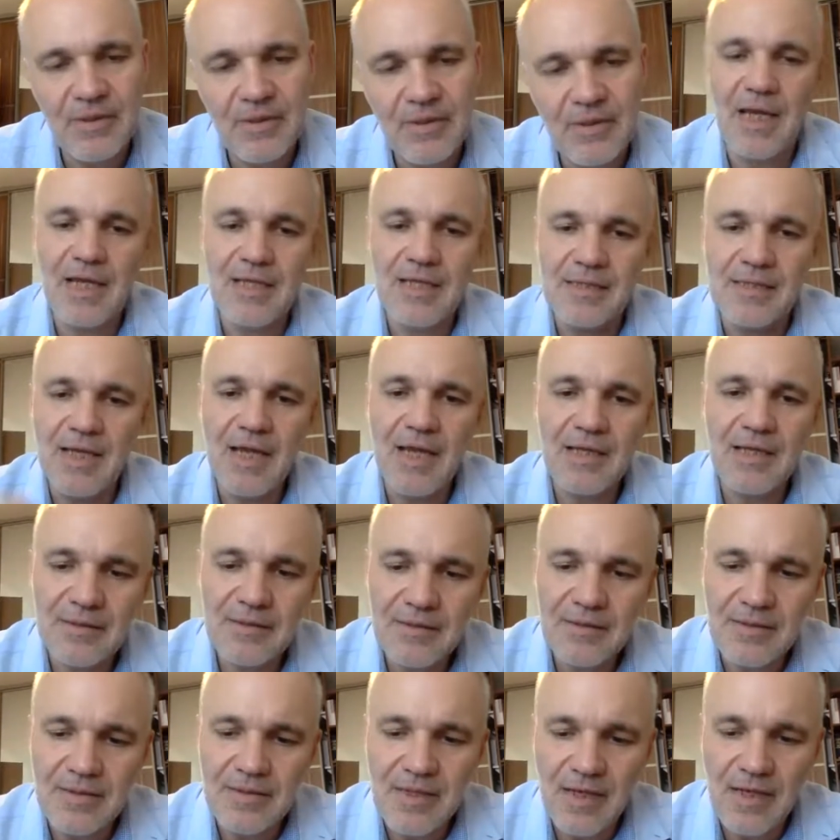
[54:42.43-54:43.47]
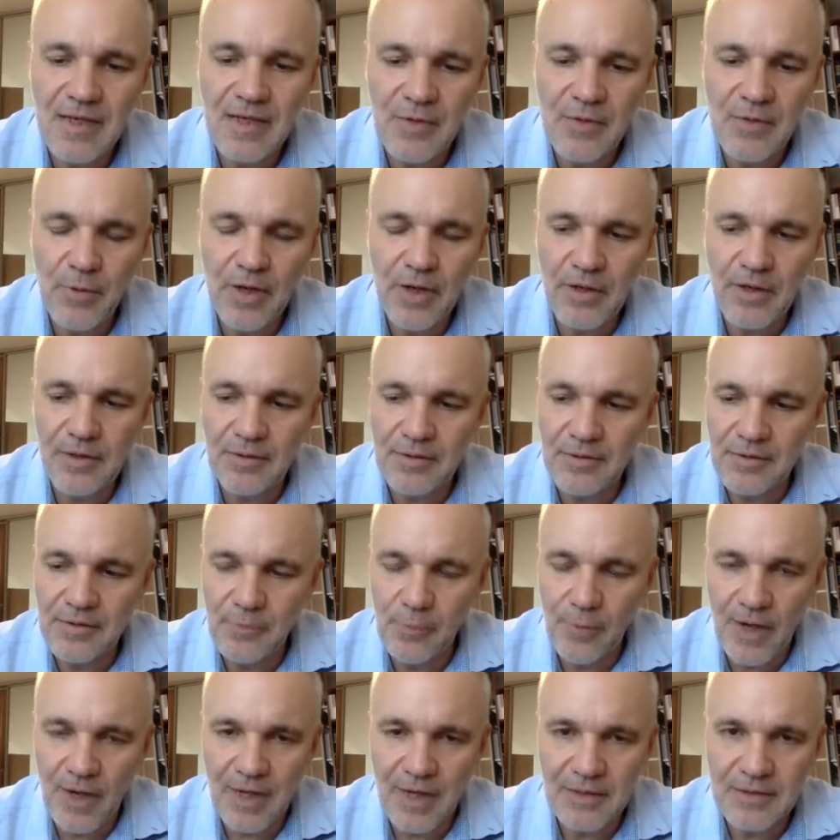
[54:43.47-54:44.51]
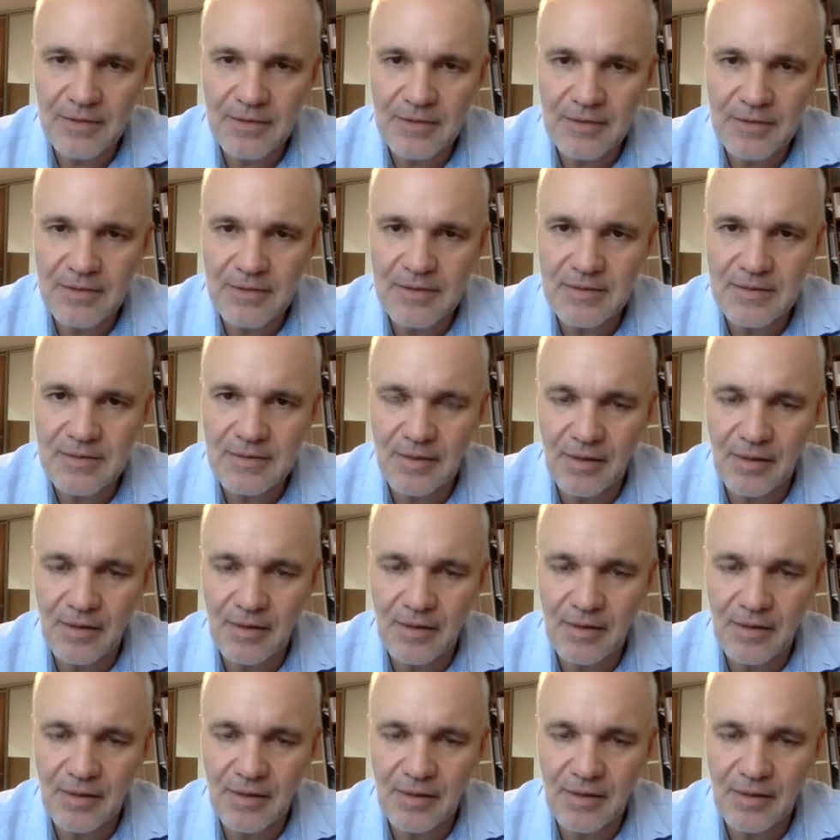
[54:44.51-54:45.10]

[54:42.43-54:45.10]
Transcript: and then they were the ones